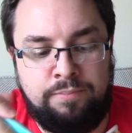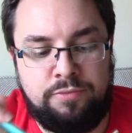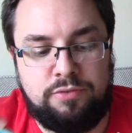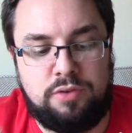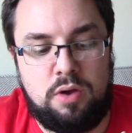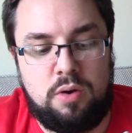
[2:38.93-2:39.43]

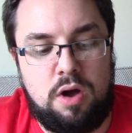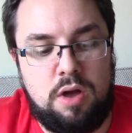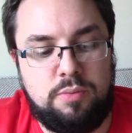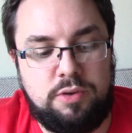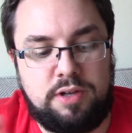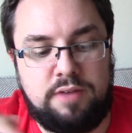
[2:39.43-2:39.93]
So I
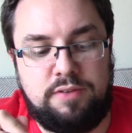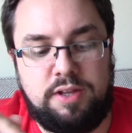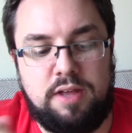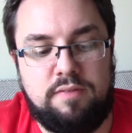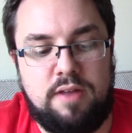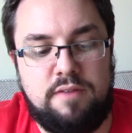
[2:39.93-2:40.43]
would definitely
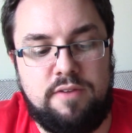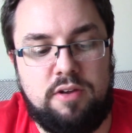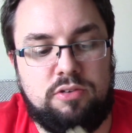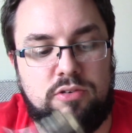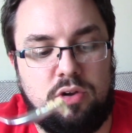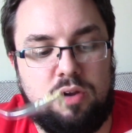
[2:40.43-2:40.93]
give that very
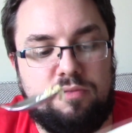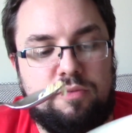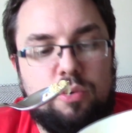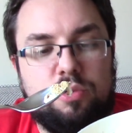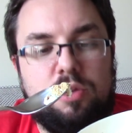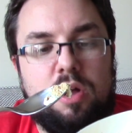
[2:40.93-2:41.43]
solid
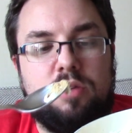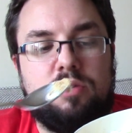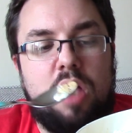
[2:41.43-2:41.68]
4 stars.